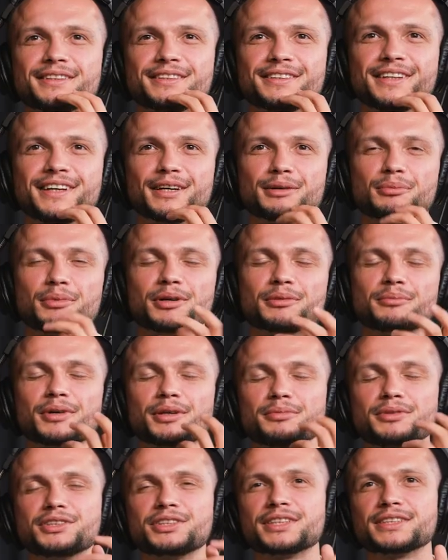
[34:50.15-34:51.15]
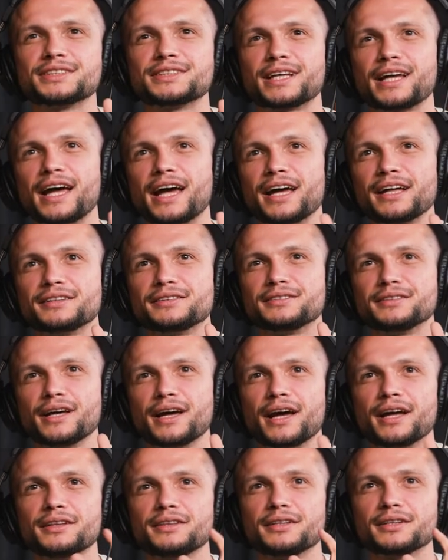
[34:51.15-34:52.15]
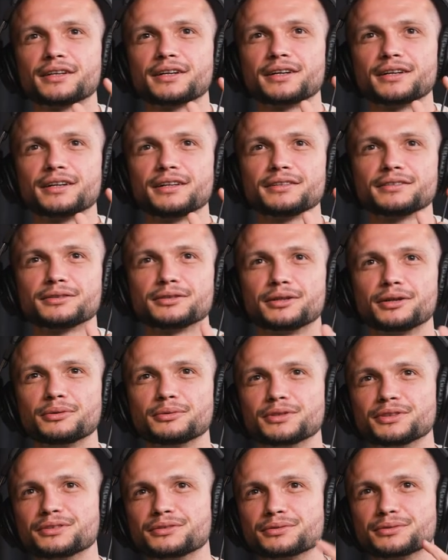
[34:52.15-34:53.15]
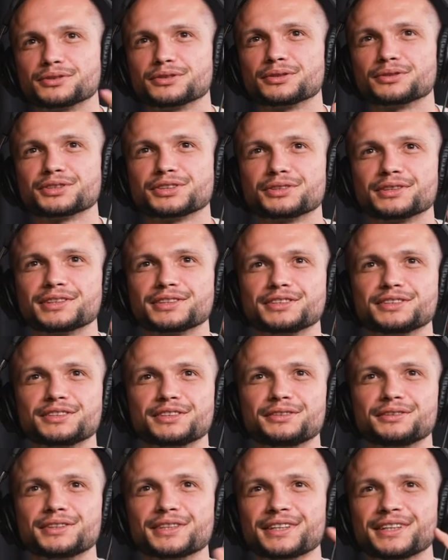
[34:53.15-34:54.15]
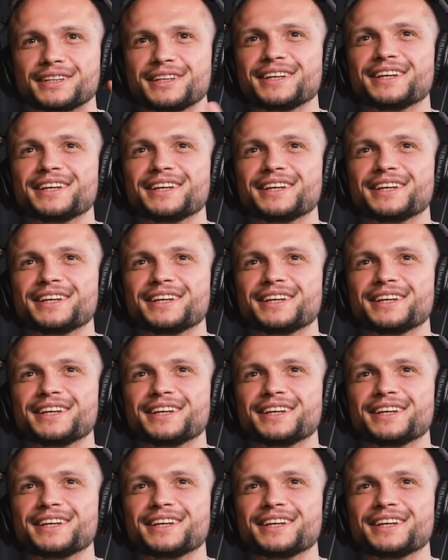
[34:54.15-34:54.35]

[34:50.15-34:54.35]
yeah maybe just add ethical you know into social engineering and,